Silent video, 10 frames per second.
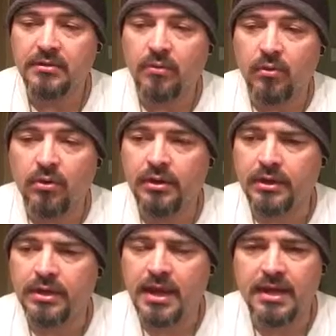
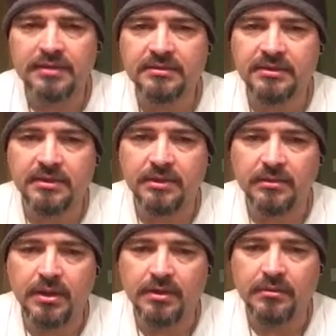worried constantly
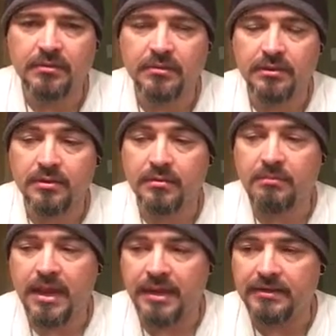what your
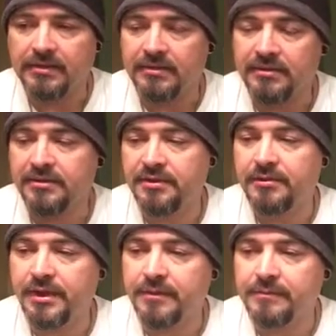mate is
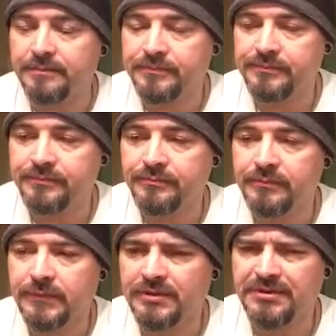doing,
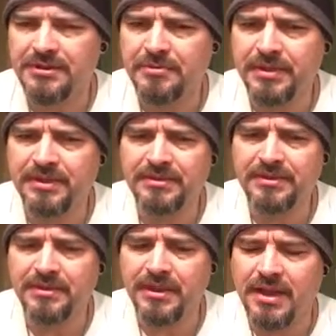there's no peace
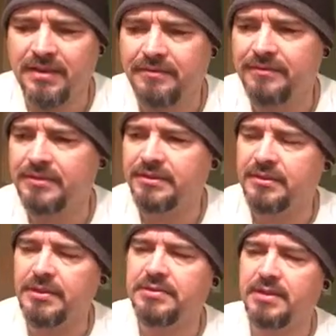in your life. And the
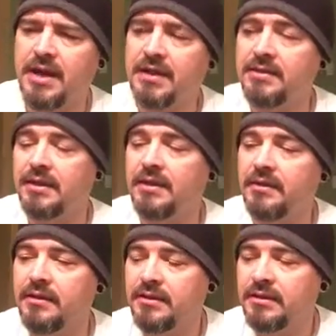scripture, I think,
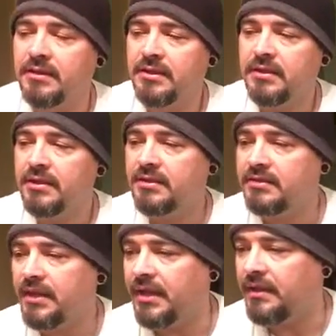is
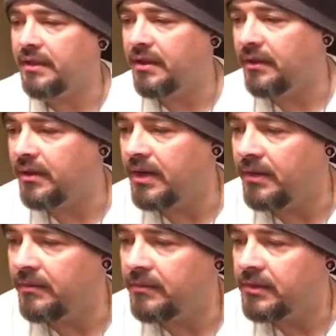saying, you know,
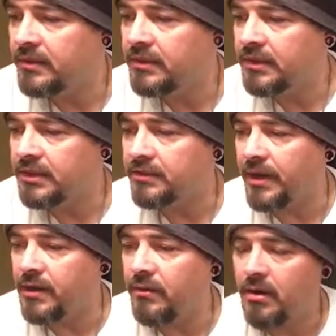um, a
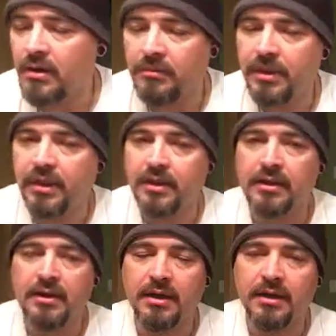tranquil heart,
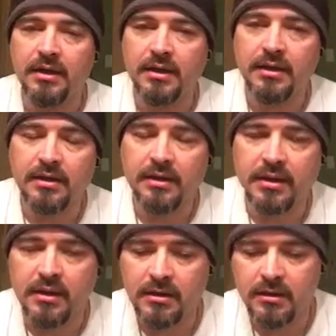meaning uh,
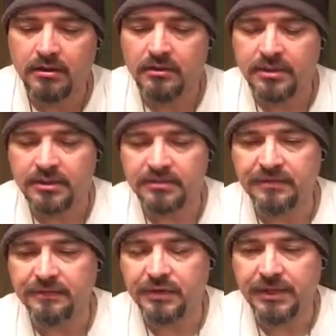a heart that
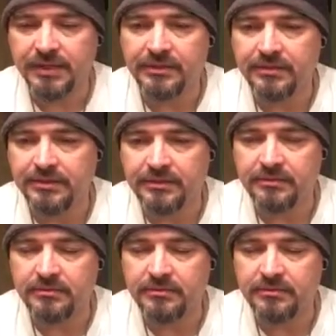is free to